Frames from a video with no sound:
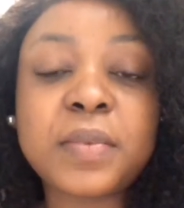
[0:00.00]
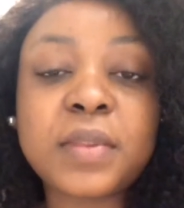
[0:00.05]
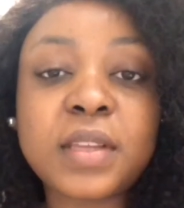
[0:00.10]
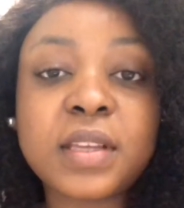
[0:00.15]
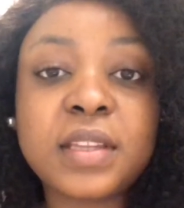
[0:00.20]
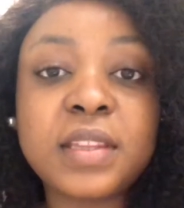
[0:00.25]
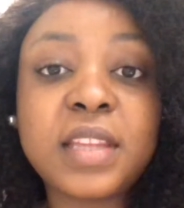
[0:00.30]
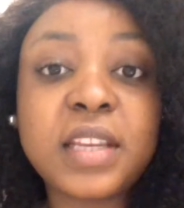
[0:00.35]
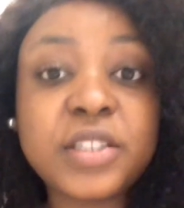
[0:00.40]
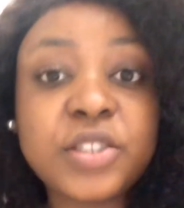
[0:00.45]

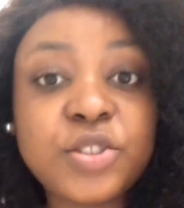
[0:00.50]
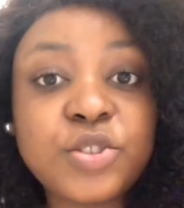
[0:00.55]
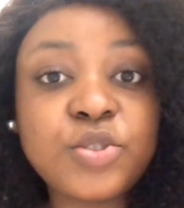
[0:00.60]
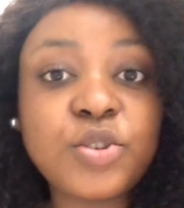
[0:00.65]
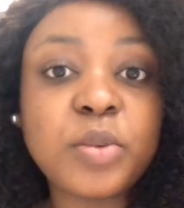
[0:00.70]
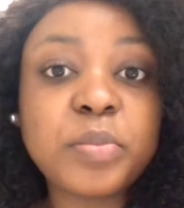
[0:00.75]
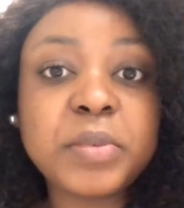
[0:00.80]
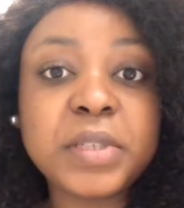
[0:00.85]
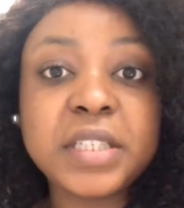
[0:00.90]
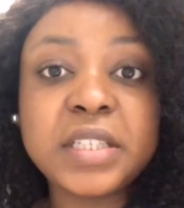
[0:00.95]
that
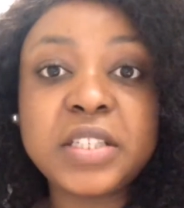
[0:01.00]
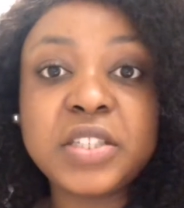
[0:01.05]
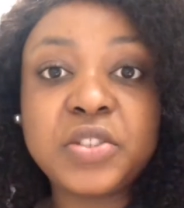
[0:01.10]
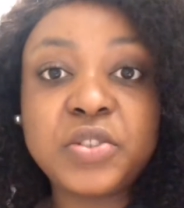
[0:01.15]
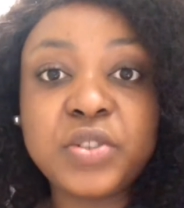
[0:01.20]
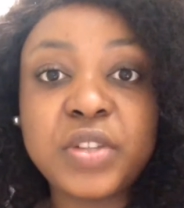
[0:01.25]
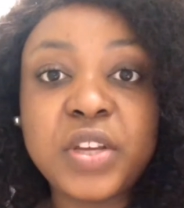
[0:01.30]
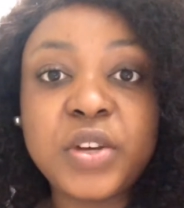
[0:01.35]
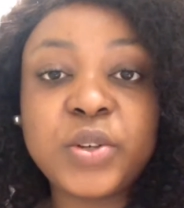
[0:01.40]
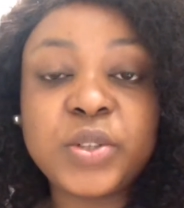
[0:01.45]
dropped us to
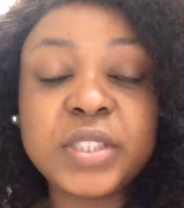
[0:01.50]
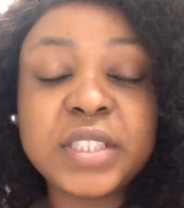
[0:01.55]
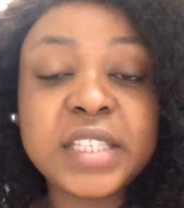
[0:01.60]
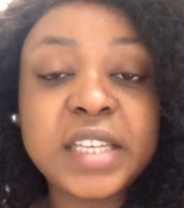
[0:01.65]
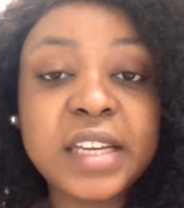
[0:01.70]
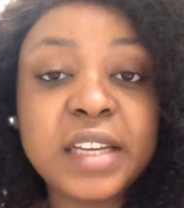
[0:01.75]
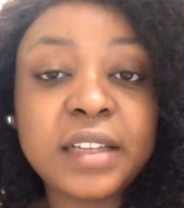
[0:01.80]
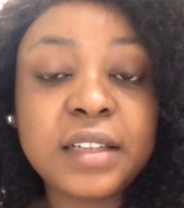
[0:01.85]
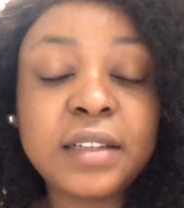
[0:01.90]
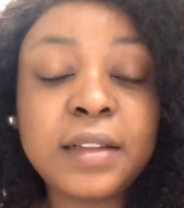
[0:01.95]
the
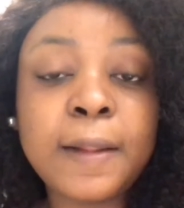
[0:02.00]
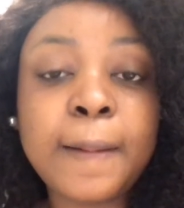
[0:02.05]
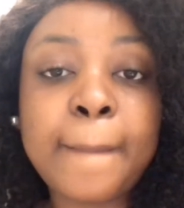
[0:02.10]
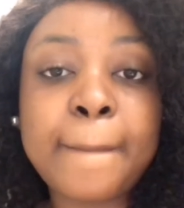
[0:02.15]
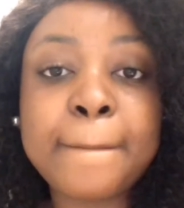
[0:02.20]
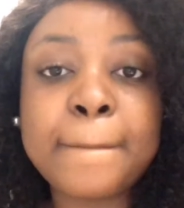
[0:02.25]
hotel,